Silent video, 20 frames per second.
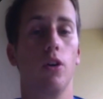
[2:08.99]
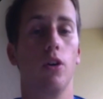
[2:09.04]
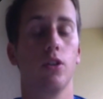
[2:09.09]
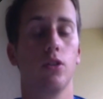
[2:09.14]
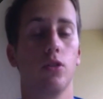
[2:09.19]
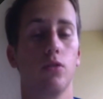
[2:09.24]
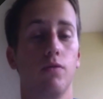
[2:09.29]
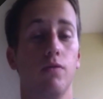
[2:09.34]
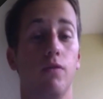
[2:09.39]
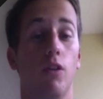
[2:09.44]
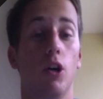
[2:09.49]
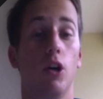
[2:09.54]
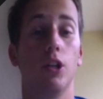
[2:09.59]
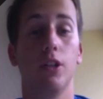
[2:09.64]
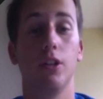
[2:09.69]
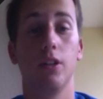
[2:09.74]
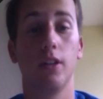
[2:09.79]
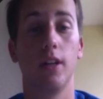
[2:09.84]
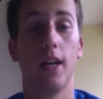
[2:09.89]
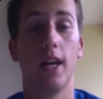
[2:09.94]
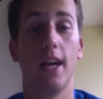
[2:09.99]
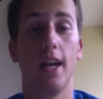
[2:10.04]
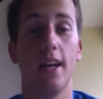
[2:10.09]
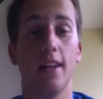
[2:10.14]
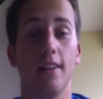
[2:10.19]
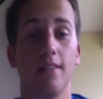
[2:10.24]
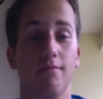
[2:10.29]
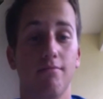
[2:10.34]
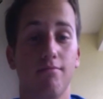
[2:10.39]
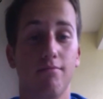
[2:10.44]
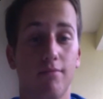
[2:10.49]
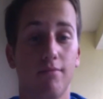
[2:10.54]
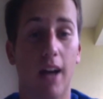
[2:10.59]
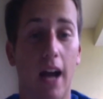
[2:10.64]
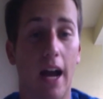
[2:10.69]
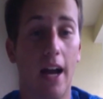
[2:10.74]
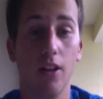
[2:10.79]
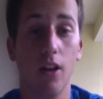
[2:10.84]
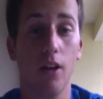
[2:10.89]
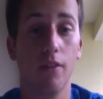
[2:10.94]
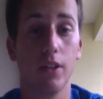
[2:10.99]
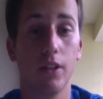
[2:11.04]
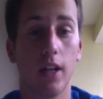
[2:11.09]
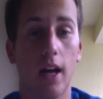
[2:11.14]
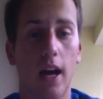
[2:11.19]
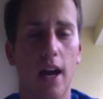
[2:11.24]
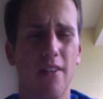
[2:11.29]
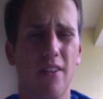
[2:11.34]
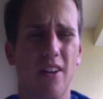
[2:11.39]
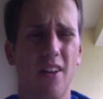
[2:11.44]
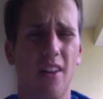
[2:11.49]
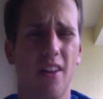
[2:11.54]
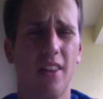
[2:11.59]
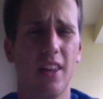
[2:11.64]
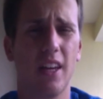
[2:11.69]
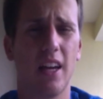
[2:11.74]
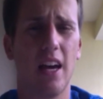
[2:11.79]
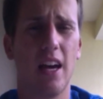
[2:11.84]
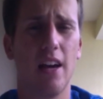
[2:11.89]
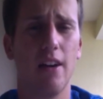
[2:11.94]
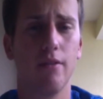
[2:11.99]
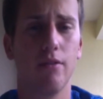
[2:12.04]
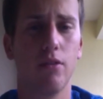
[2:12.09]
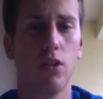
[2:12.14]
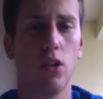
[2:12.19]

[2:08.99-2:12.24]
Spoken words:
It's fun and I love it. I think I have